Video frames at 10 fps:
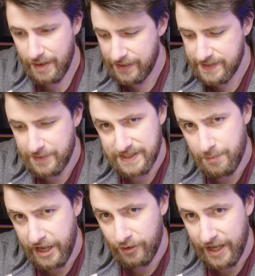about this mixer
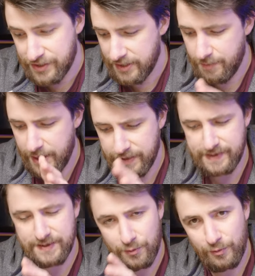panel actually, because
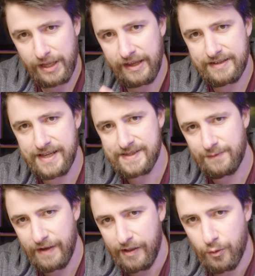it's a really
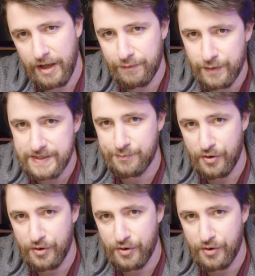decent value add for this